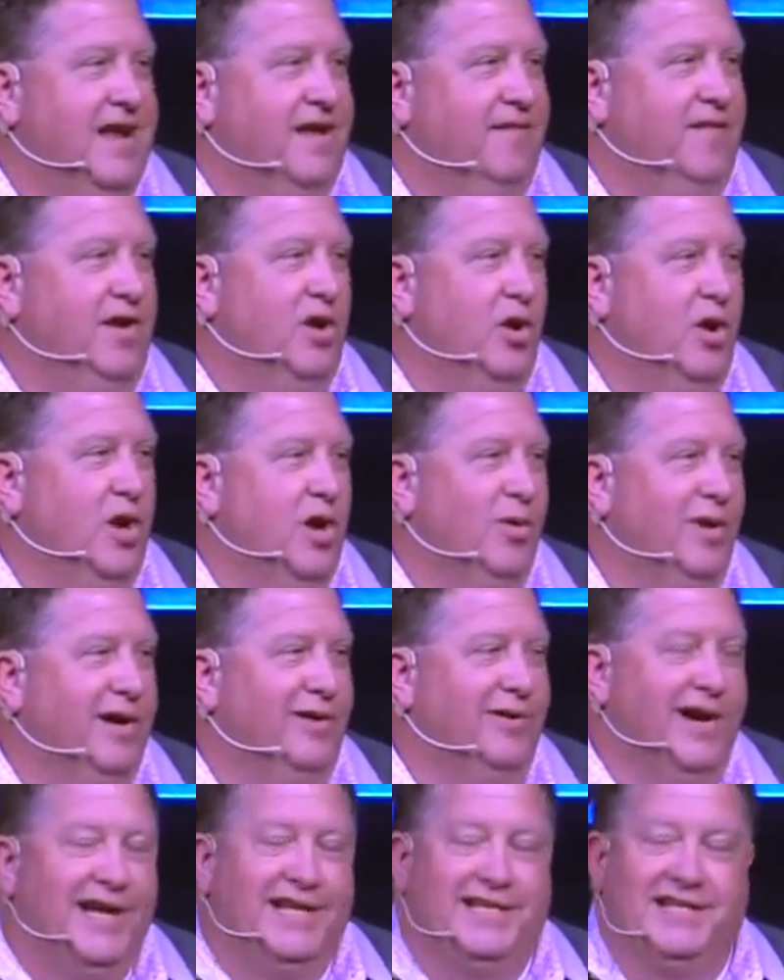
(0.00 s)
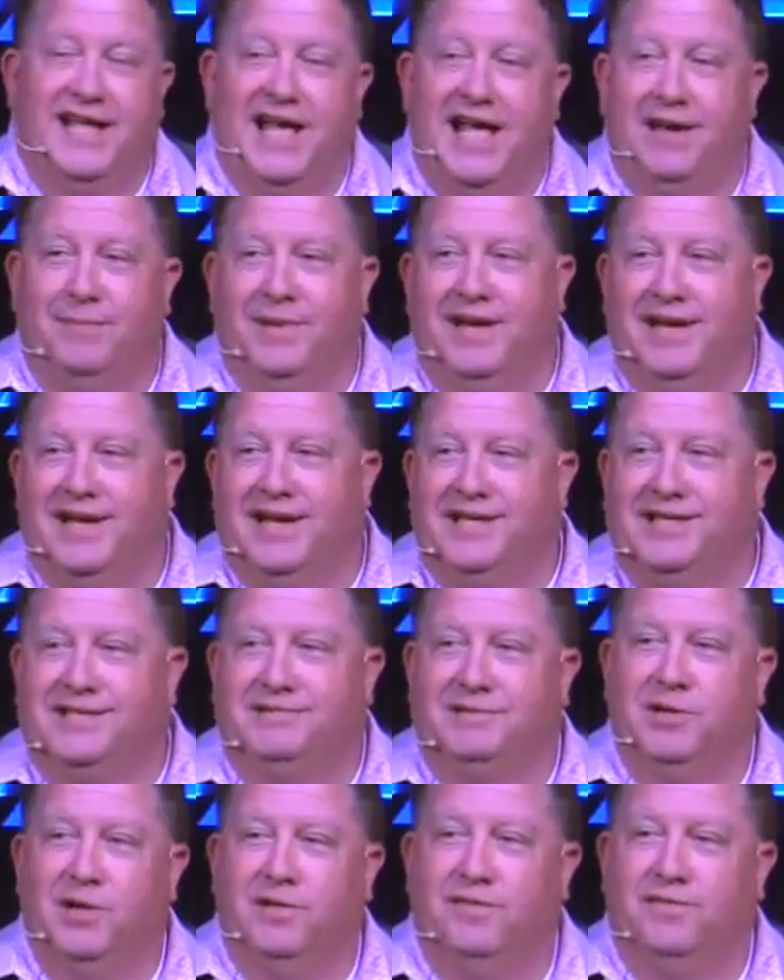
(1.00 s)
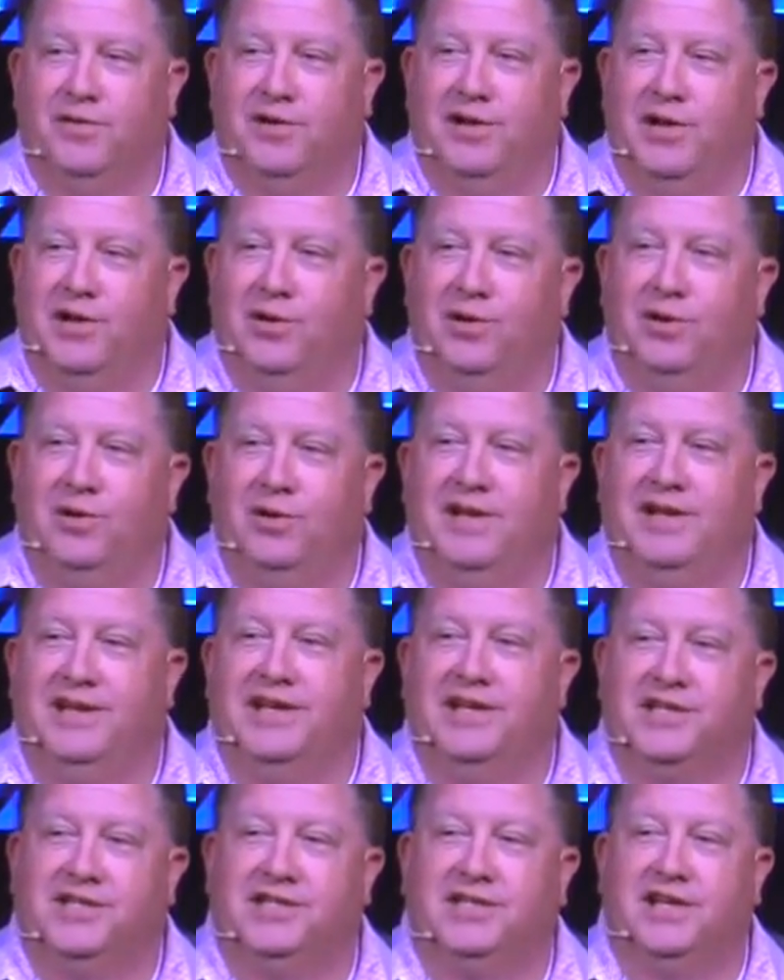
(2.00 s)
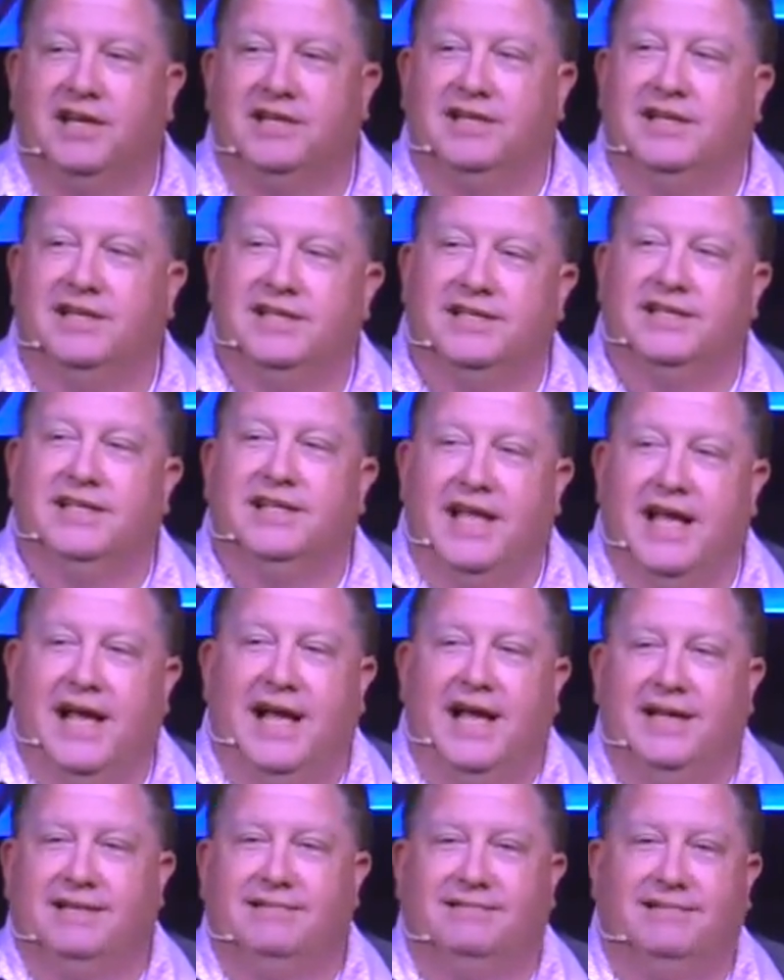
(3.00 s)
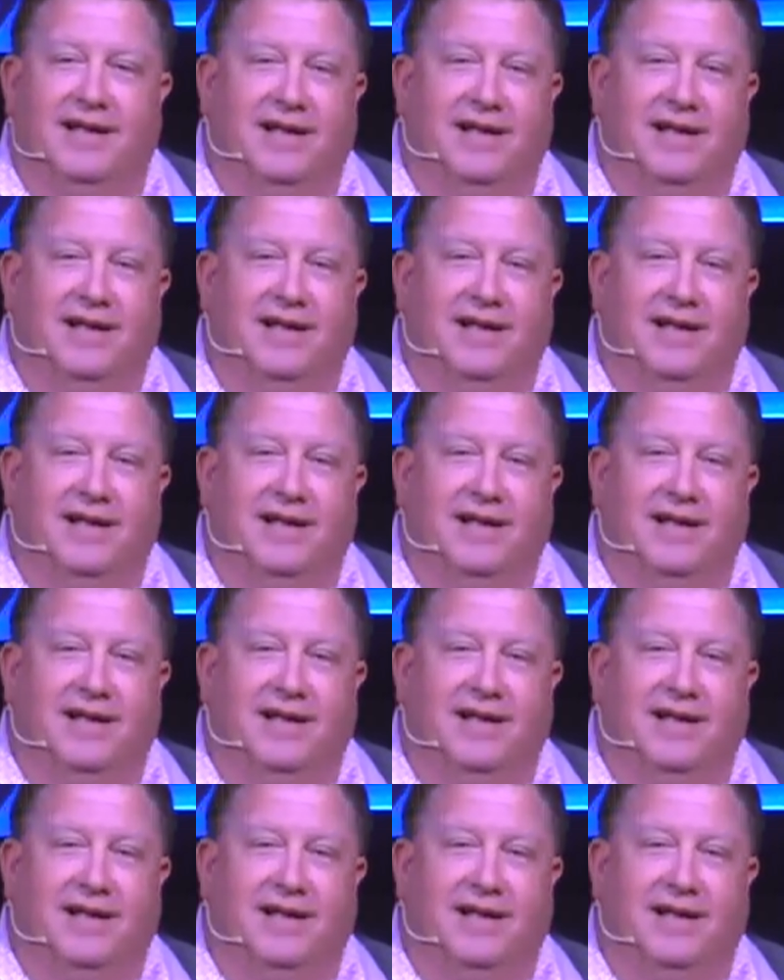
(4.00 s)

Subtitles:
If you don't know what Grey's Anatomy is, good for you. You didn't get sucked into that